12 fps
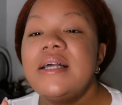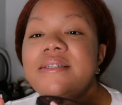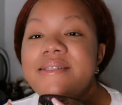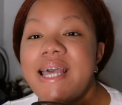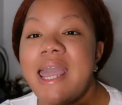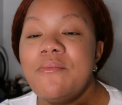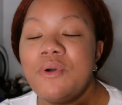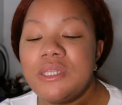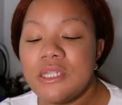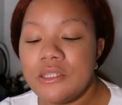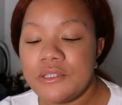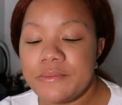Same with
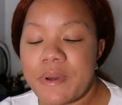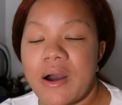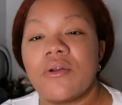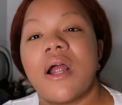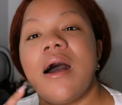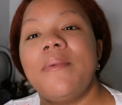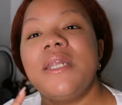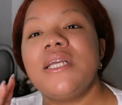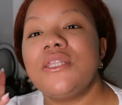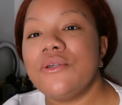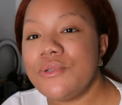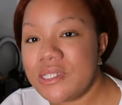the loose powder. How many
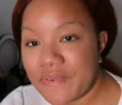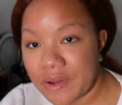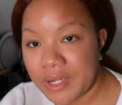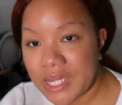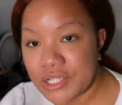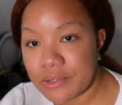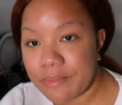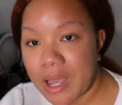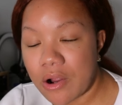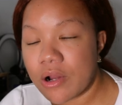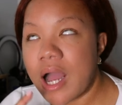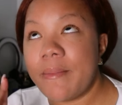loose foundation,
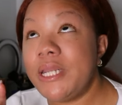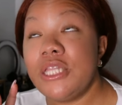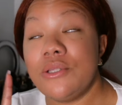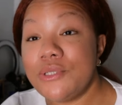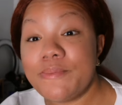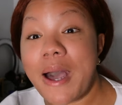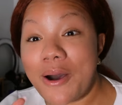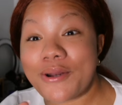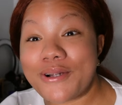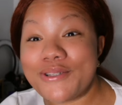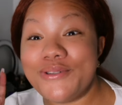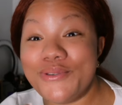or how many loose
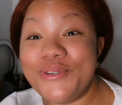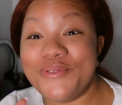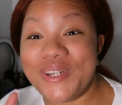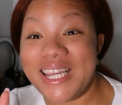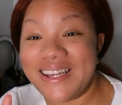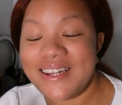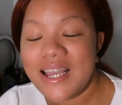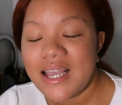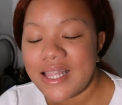powders do you need?